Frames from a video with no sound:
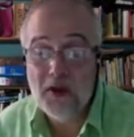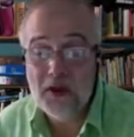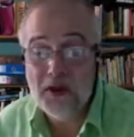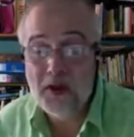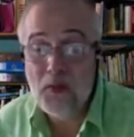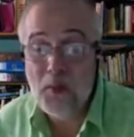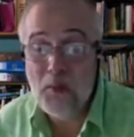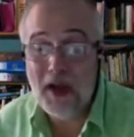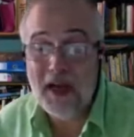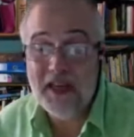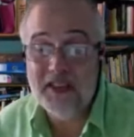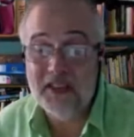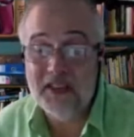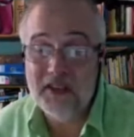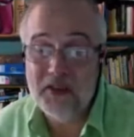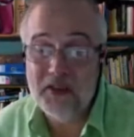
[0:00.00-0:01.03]
We're
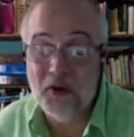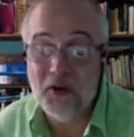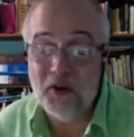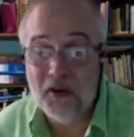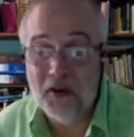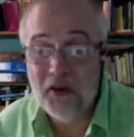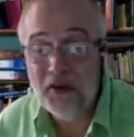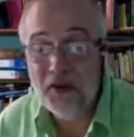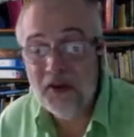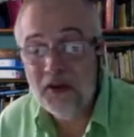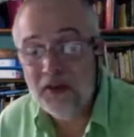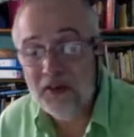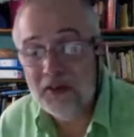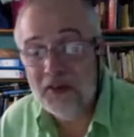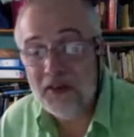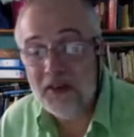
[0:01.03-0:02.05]
patently not
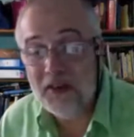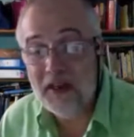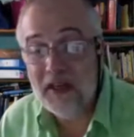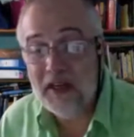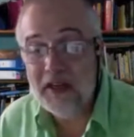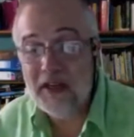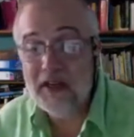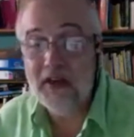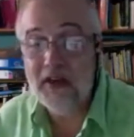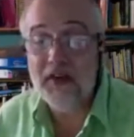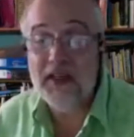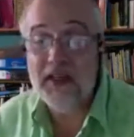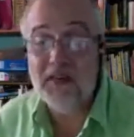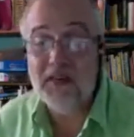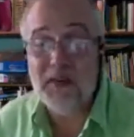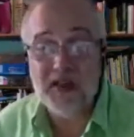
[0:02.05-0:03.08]
here on the
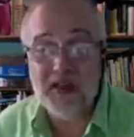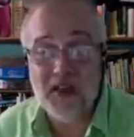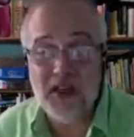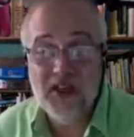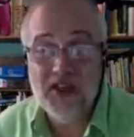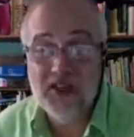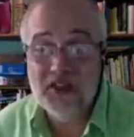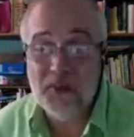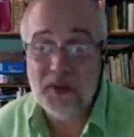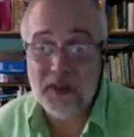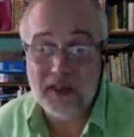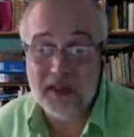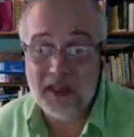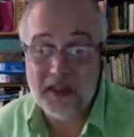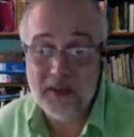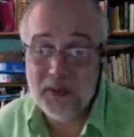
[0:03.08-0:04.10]
expectations of being
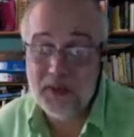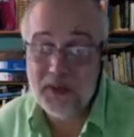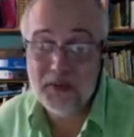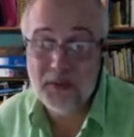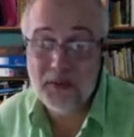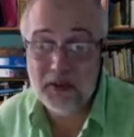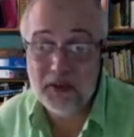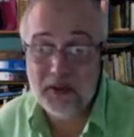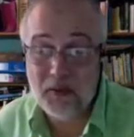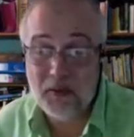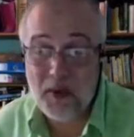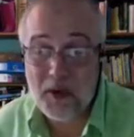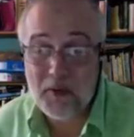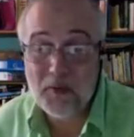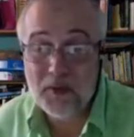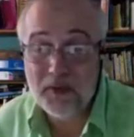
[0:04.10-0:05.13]
elected, because at the
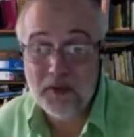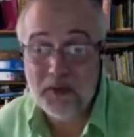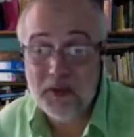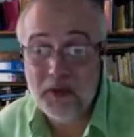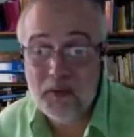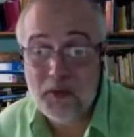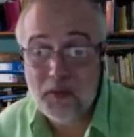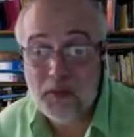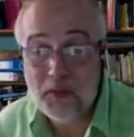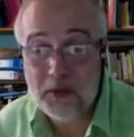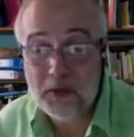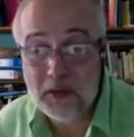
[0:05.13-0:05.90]
moment, we're a